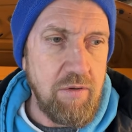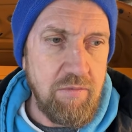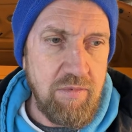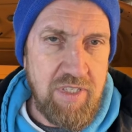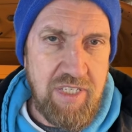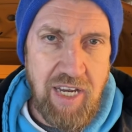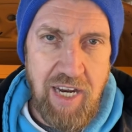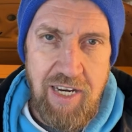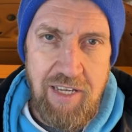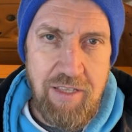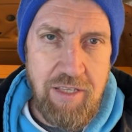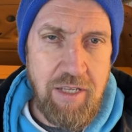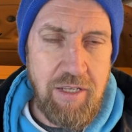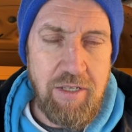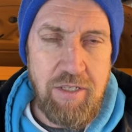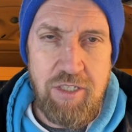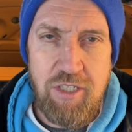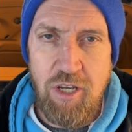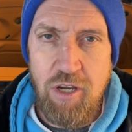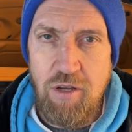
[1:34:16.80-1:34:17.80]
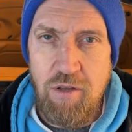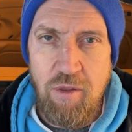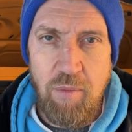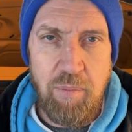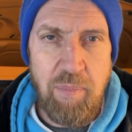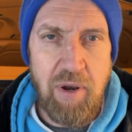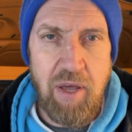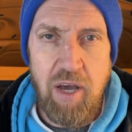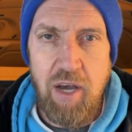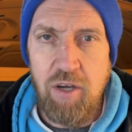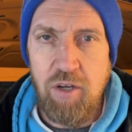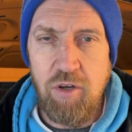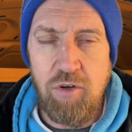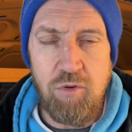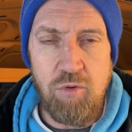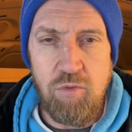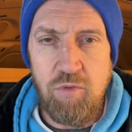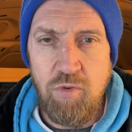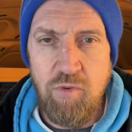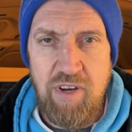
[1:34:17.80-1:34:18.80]
do the plug and
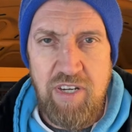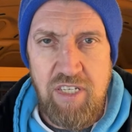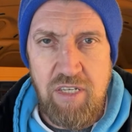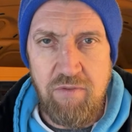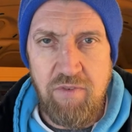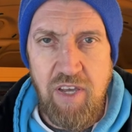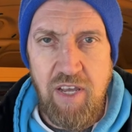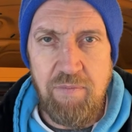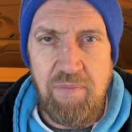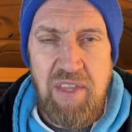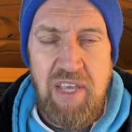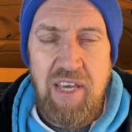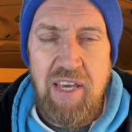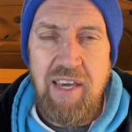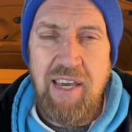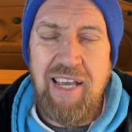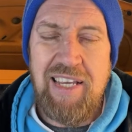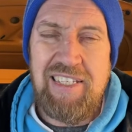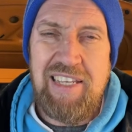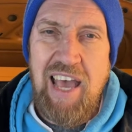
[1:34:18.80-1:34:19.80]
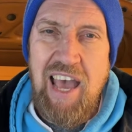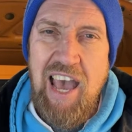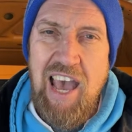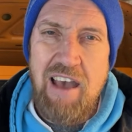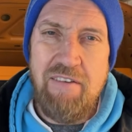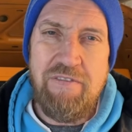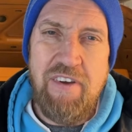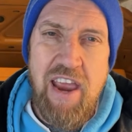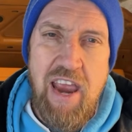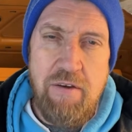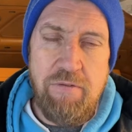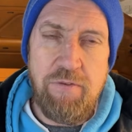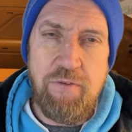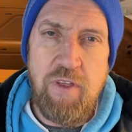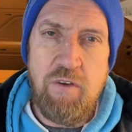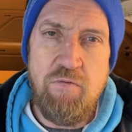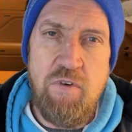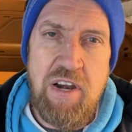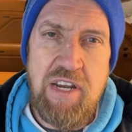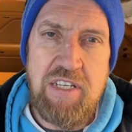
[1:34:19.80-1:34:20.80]
all the rest of it, is have
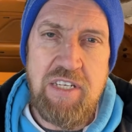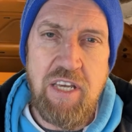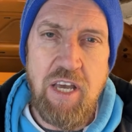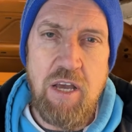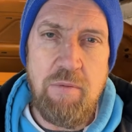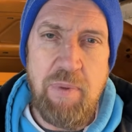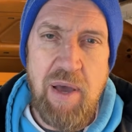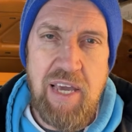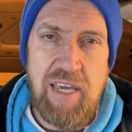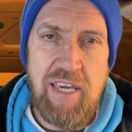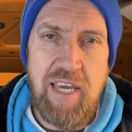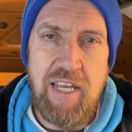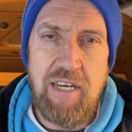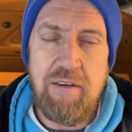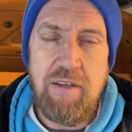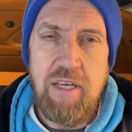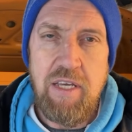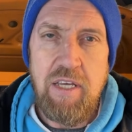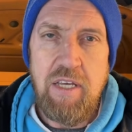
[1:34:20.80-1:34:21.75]
everything ready to go back in.